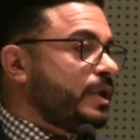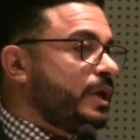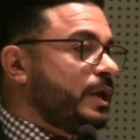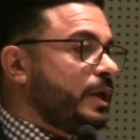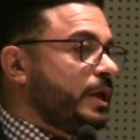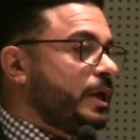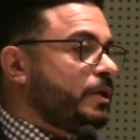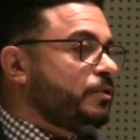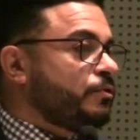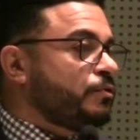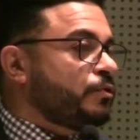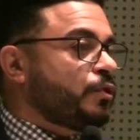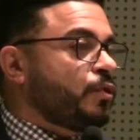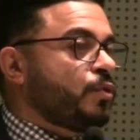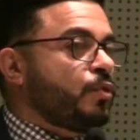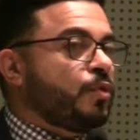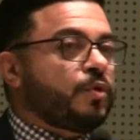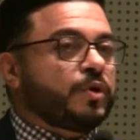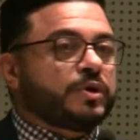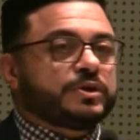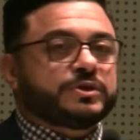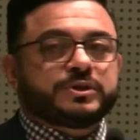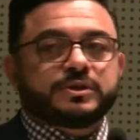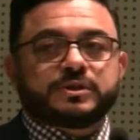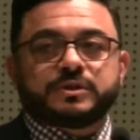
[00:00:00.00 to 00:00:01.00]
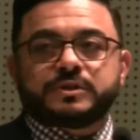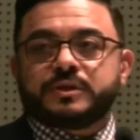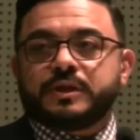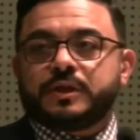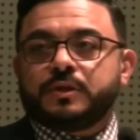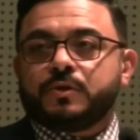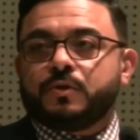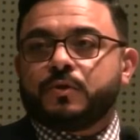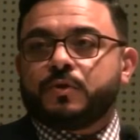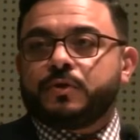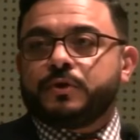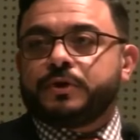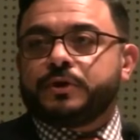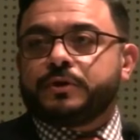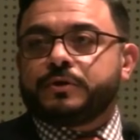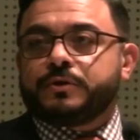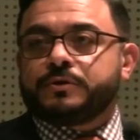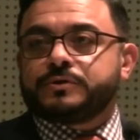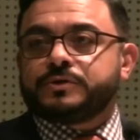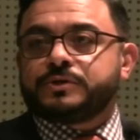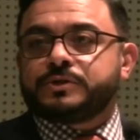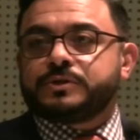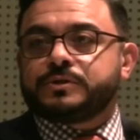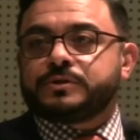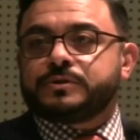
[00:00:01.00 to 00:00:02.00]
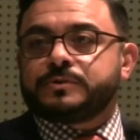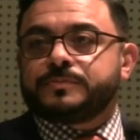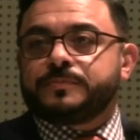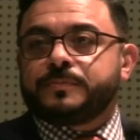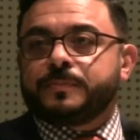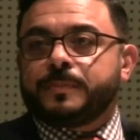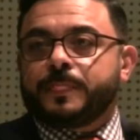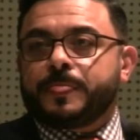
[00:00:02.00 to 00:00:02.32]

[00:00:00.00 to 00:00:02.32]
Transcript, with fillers: And of course, the lawyers